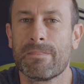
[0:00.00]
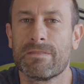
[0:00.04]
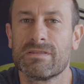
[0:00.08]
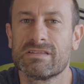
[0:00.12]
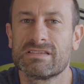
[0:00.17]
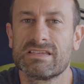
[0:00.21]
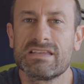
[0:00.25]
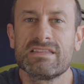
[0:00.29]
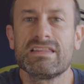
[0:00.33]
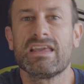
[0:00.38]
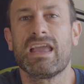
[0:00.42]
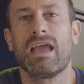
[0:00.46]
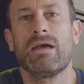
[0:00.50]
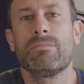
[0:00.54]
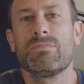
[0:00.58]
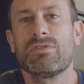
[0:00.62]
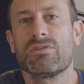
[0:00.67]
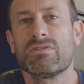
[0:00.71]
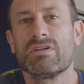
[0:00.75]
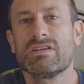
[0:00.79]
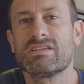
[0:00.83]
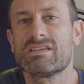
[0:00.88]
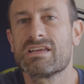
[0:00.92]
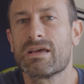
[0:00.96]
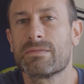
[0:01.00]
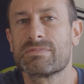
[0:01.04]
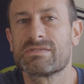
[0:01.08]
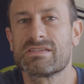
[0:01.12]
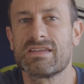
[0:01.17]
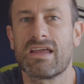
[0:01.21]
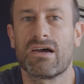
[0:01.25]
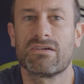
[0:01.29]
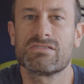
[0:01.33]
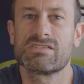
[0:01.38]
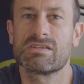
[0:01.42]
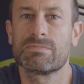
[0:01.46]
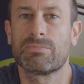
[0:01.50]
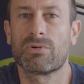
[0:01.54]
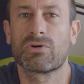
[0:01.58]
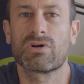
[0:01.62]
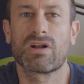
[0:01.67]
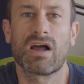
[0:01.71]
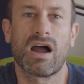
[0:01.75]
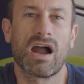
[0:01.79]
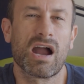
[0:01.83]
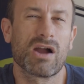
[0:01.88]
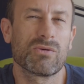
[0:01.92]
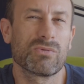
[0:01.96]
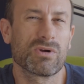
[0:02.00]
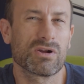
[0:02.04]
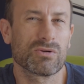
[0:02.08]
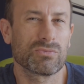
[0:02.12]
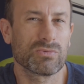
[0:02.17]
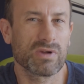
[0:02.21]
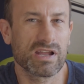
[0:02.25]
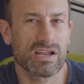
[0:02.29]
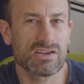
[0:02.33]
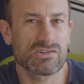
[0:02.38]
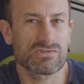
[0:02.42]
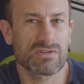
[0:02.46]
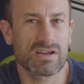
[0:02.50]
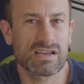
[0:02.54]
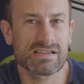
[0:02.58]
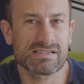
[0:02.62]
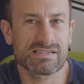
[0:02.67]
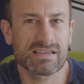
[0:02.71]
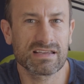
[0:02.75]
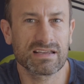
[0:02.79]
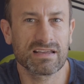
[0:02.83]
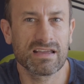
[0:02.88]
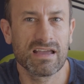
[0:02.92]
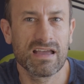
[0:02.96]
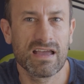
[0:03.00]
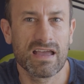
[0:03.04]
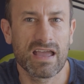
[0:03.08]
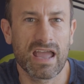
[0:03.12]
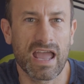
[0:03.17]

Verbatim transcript: See, the M3 chips now support hardware ray tracing,